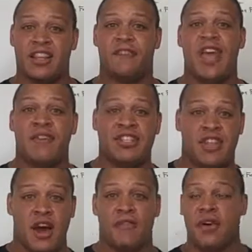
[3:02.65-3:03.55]
could lift heavy
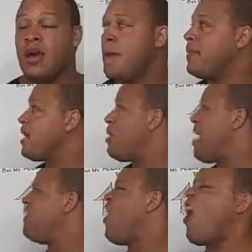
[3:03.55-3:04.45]
stuff, but I
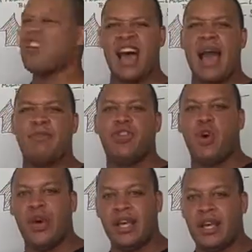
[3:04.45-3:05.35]
have a hard time
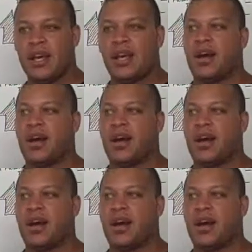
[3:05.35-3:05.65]
doing